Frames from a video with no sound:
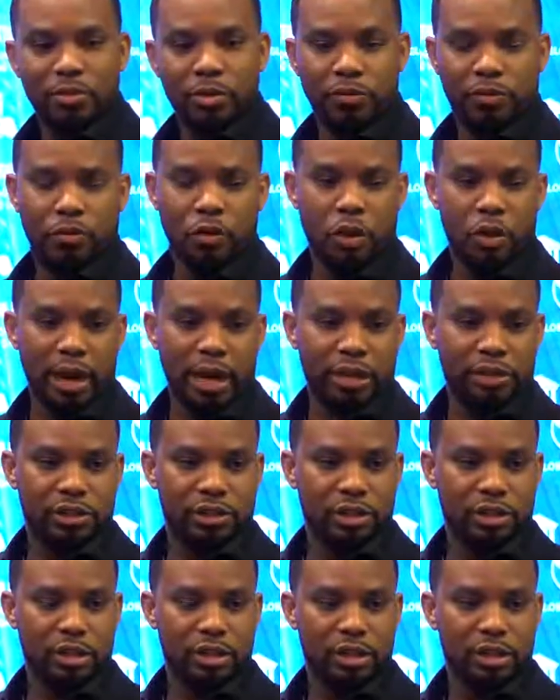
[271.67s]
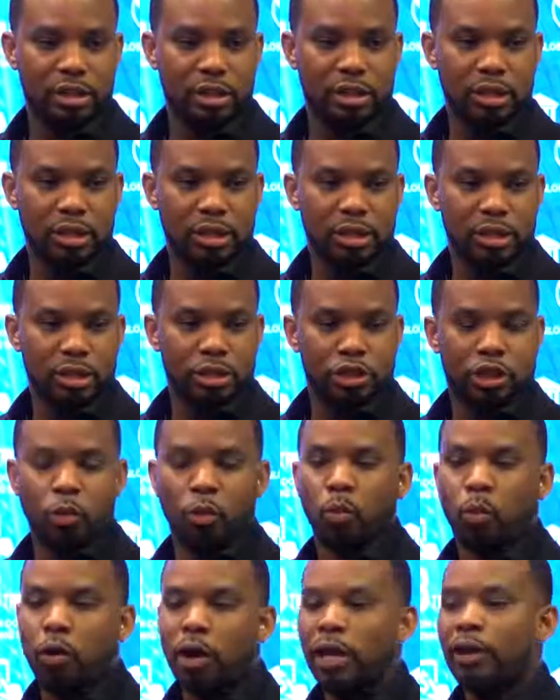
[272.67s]
with Forex. So
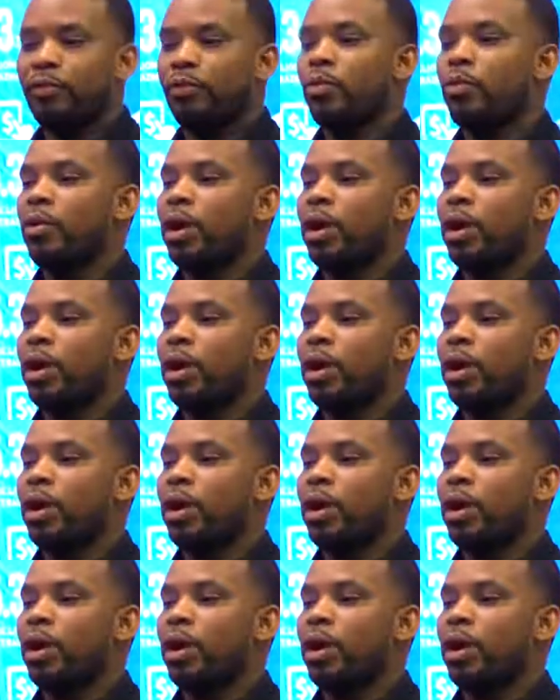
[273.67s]
what if